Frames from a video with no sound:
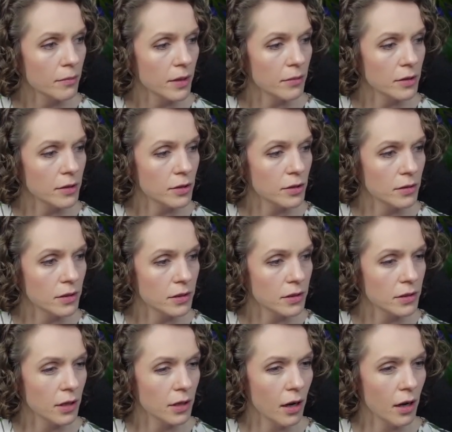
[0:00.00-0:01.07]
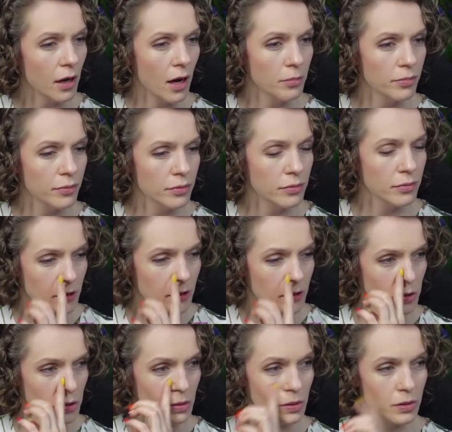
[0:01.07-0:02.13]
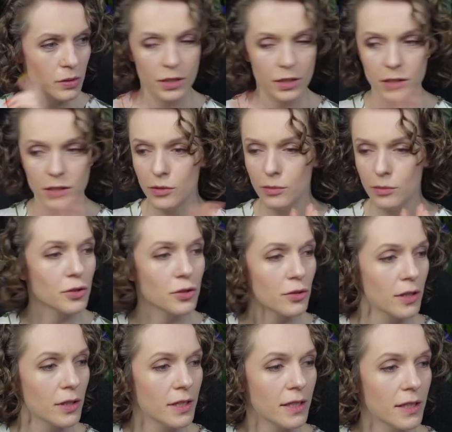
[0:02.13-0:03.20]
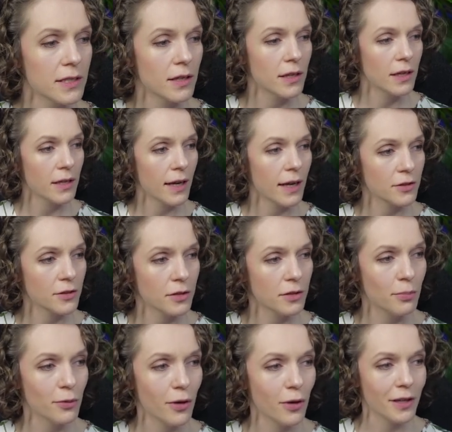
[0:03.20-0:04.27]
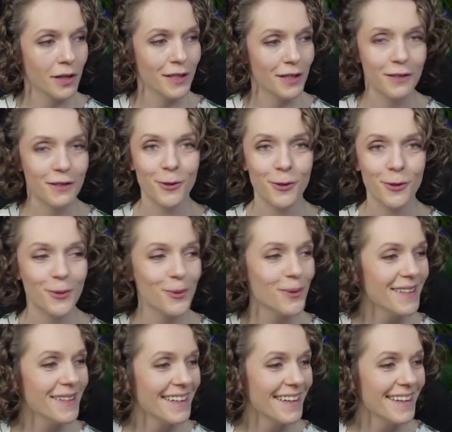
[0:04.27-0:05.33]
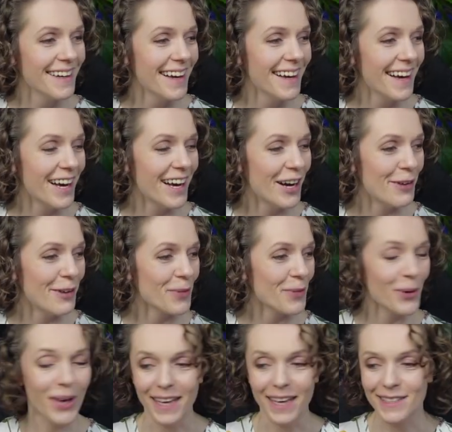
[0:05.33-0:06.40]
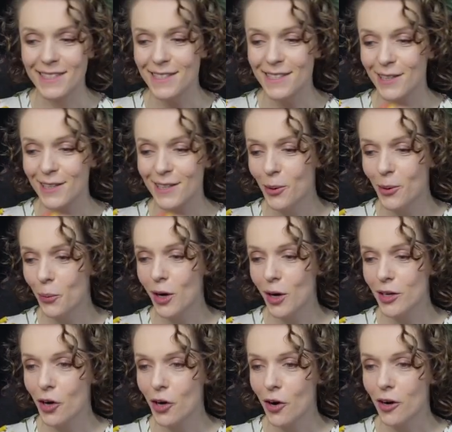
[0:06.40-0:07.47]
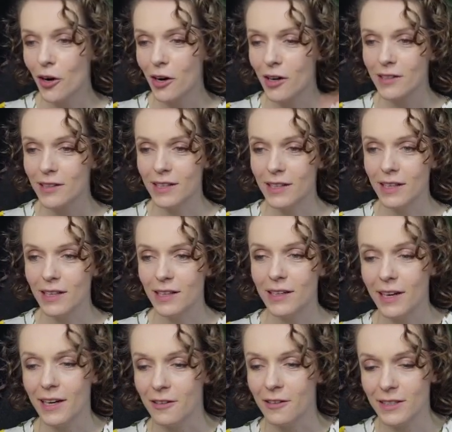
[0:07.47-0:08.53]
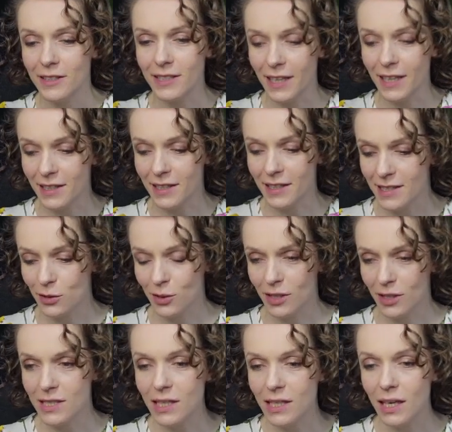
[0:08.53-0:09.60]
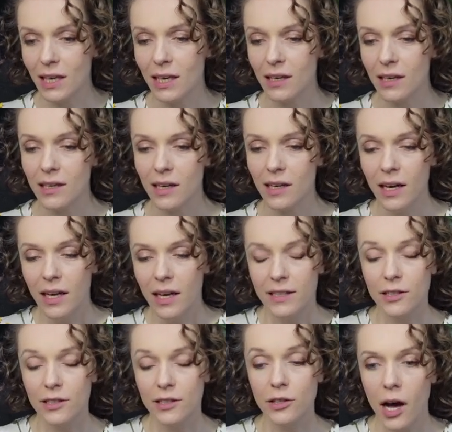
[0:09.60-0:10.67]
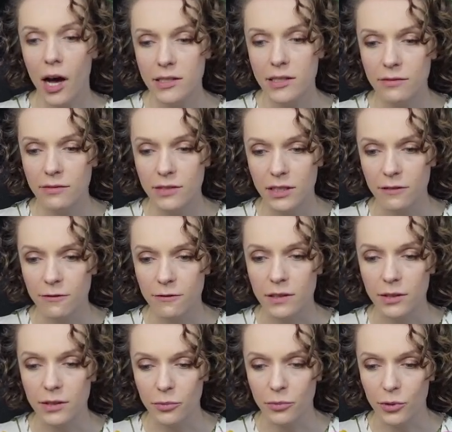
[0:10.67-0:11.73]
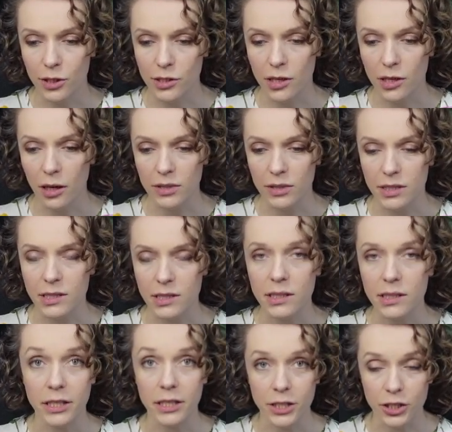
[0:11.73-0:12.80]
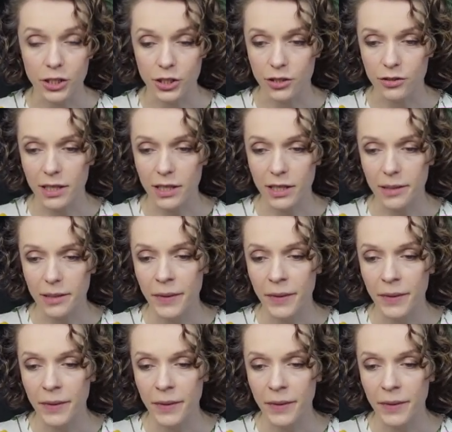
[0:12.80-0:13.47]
maybe to the top just to make sure that it's not actually blocking the view. Okay, so what are the things that you can see here? There are lots of different reports, obviously, in Jira,